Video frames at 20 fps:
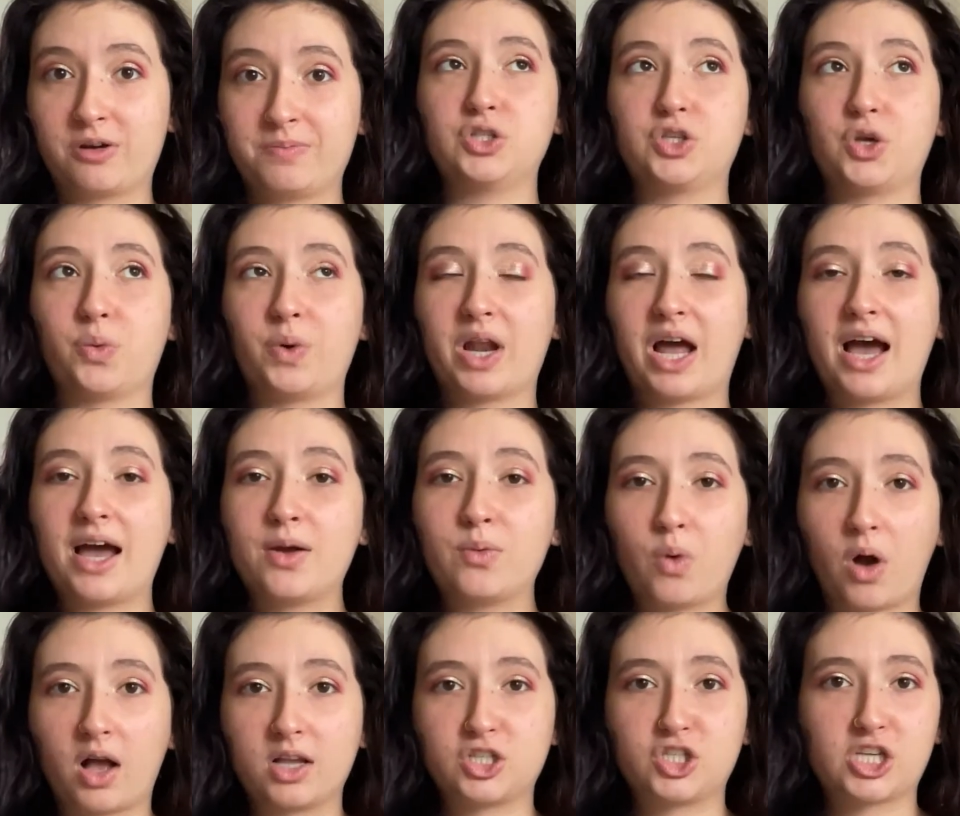So when I
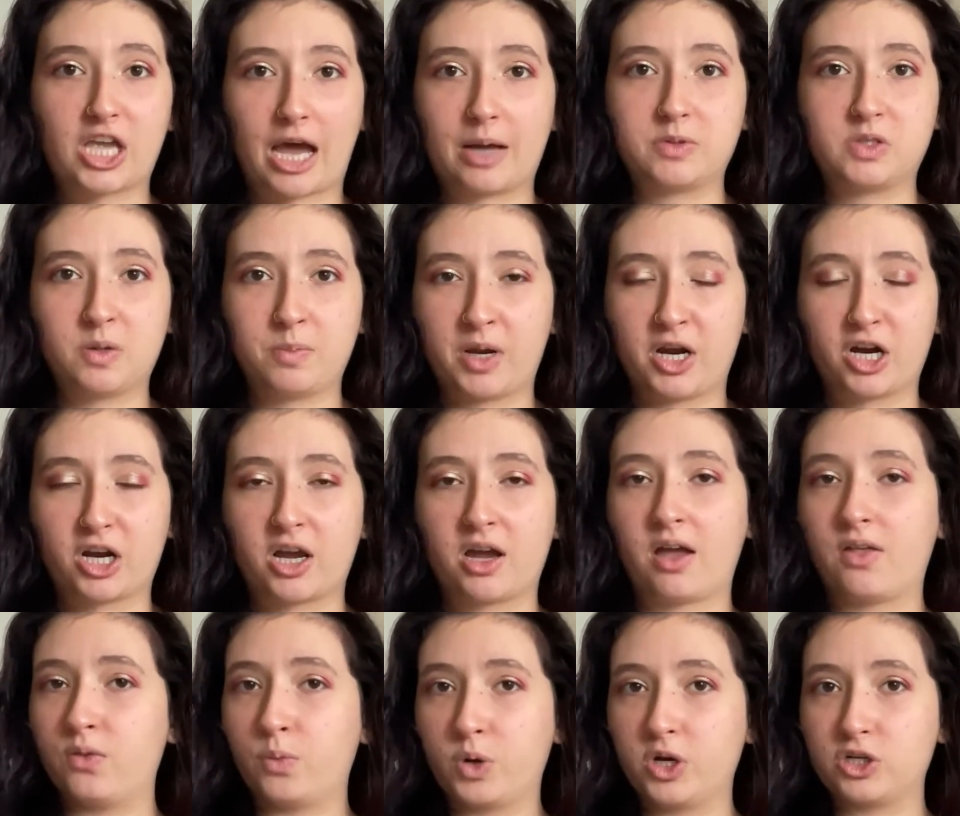watched Captain America and
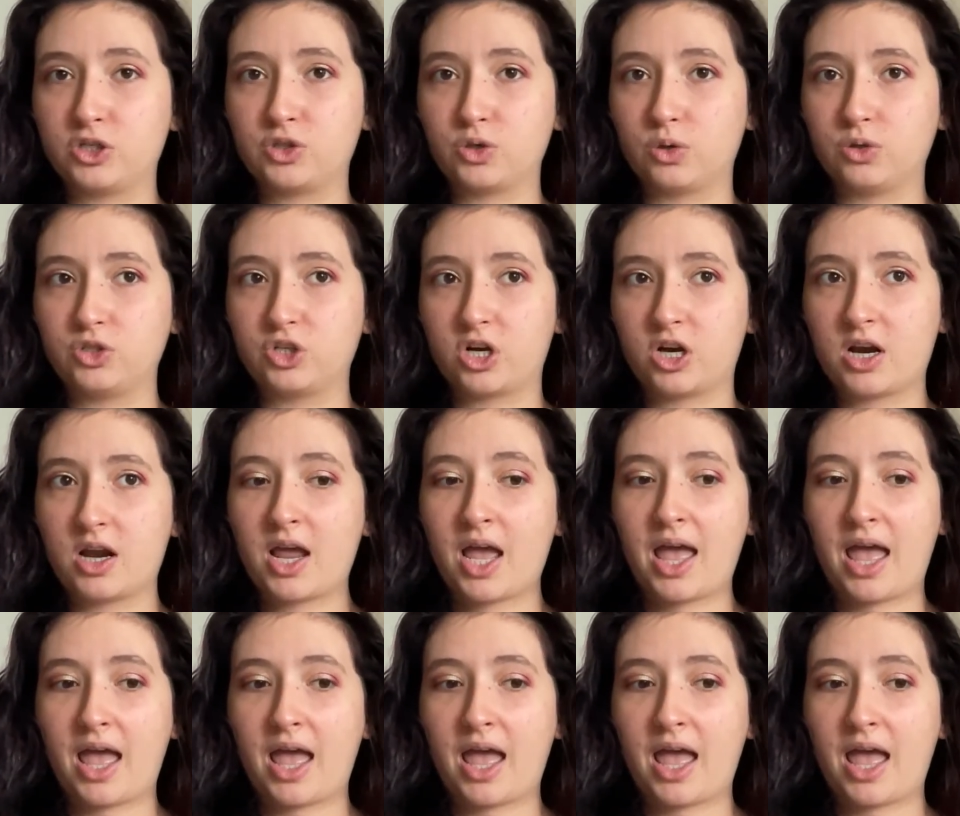The Winter Soldier,